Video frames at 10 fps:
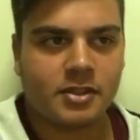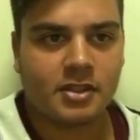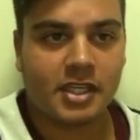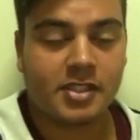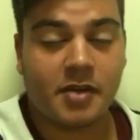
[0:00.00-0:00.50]

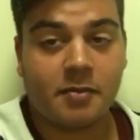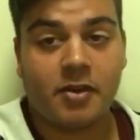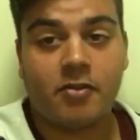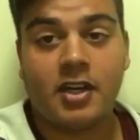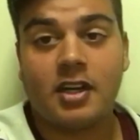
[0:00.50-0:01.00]
to actually make me
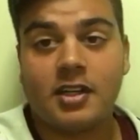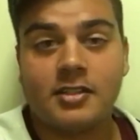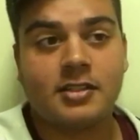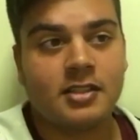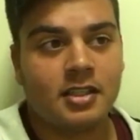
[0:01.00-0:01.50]

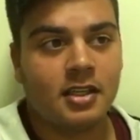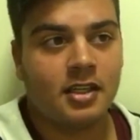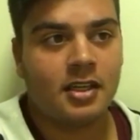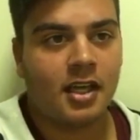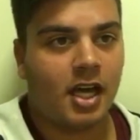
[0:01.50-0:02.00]
realize
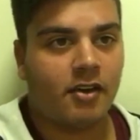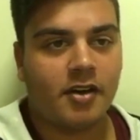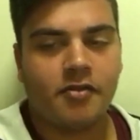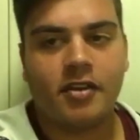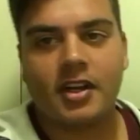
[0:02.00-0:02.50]
how
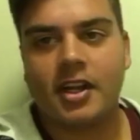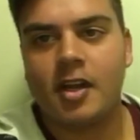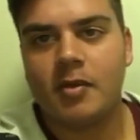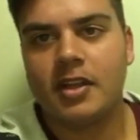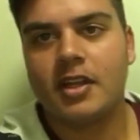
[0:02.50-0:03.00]
unfit I
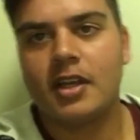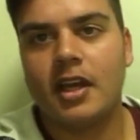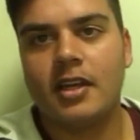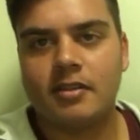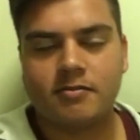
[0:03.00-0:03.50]
am, and that
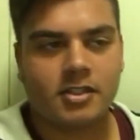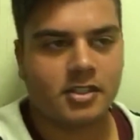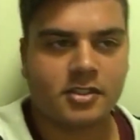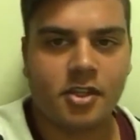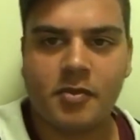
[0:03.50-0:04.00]
I've got
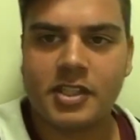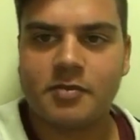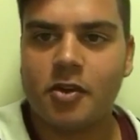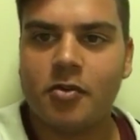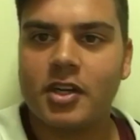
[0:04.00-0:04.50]
so much
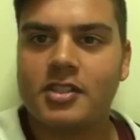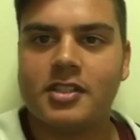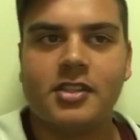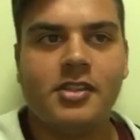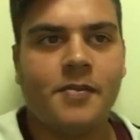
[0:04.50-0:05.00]
more work to
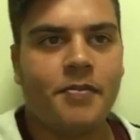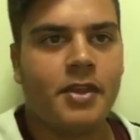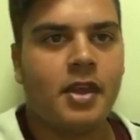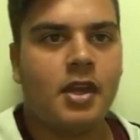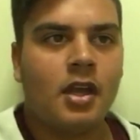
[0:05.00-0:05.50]
do.
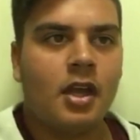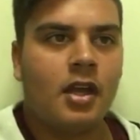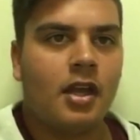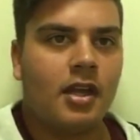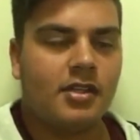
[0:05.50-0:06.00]

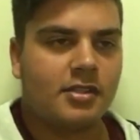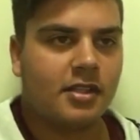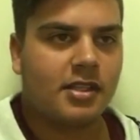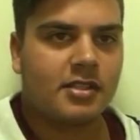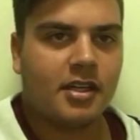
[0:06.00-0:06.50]
And so
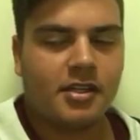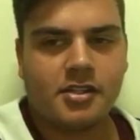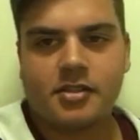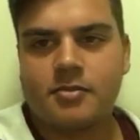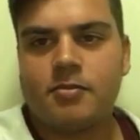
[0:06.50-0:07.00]
that's kind of
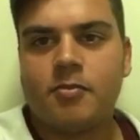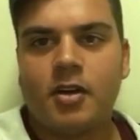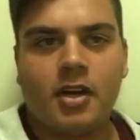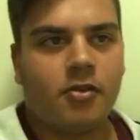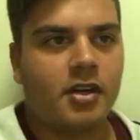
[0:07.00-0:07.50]
just
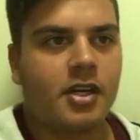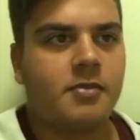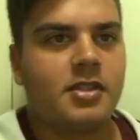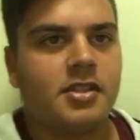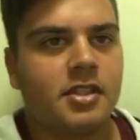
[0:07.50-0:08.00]
why I want to come
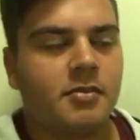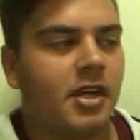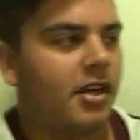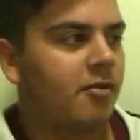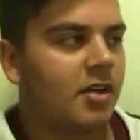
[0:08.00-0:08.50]
to the gym
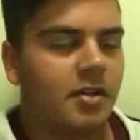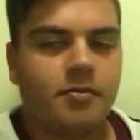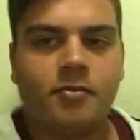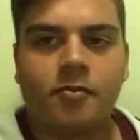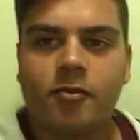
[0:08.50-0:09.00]
now, and why
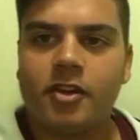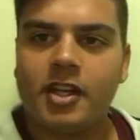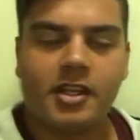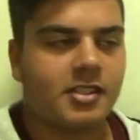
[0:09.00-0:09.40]
I'm really